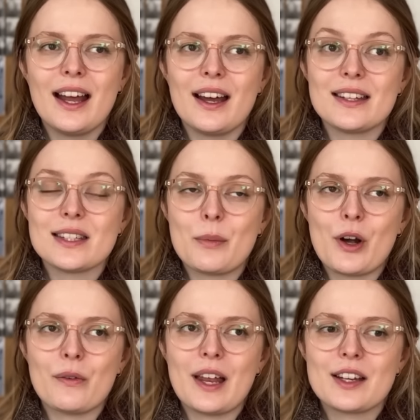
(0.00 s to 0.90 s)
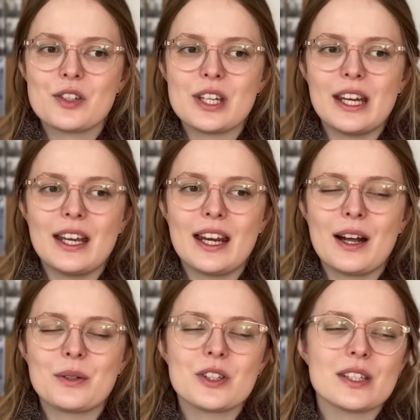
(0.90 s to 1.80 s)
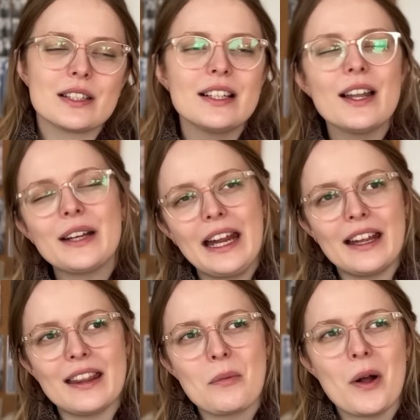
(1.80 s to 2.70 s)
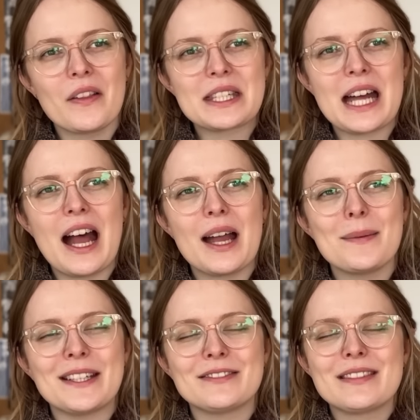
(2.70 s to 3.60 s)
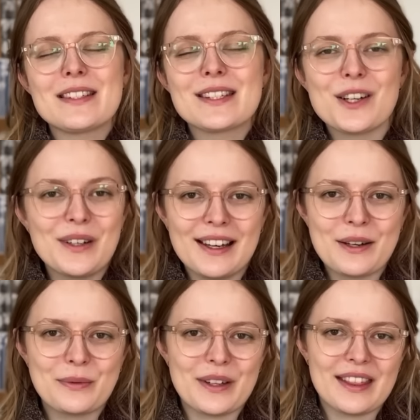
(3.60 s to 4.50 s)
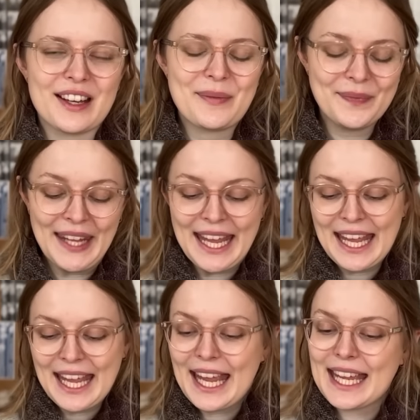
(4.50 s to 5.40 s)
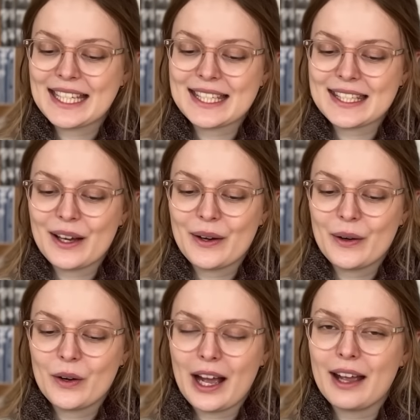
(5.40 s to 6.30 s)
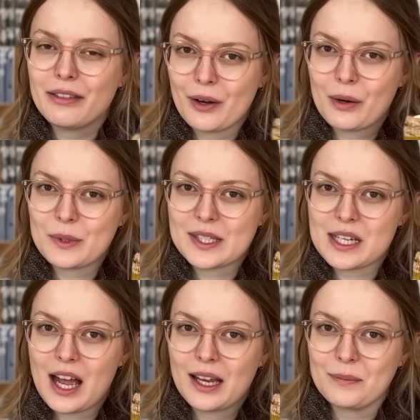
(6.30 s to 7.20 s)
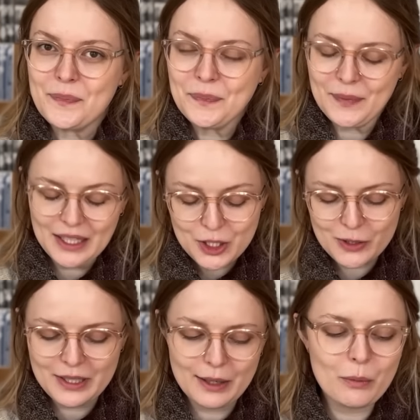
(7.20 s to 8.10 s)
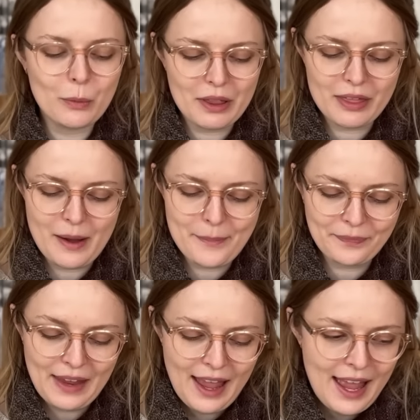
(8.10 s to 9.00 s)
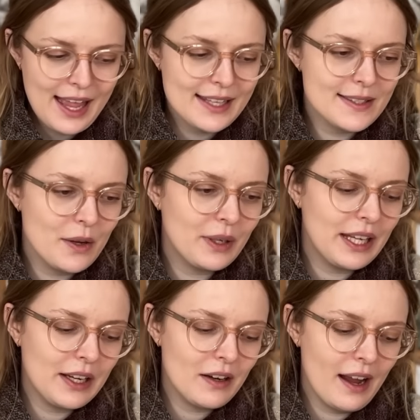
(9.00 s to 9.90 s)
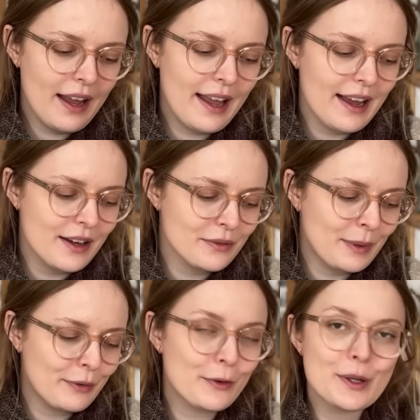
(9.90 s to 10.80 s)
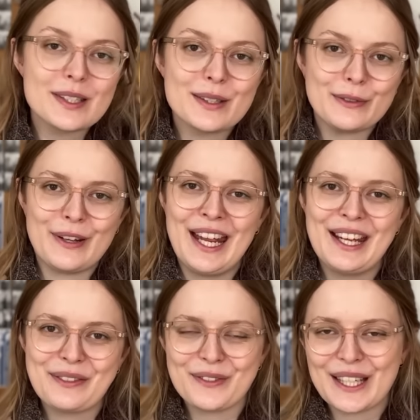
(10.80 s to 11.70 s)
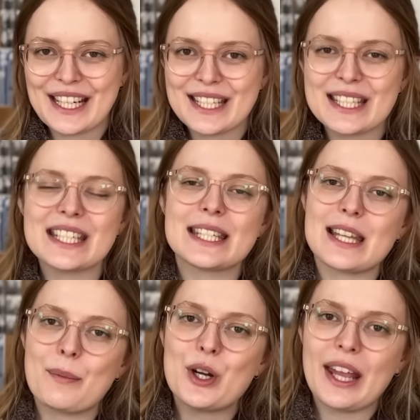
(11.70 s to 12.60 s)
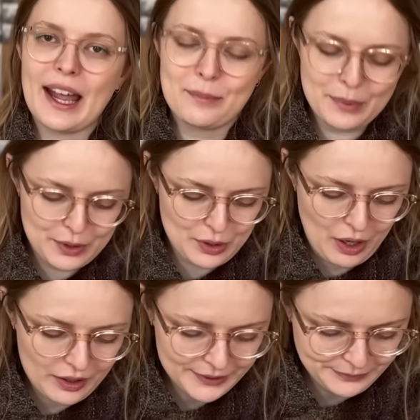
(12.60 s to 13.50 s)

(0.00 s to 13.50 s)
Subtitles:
summer of last year, and I was just looking at them all the time and so in love with them. And so I thought it was time to knit with them. And so here I have my first finished summer camp sock.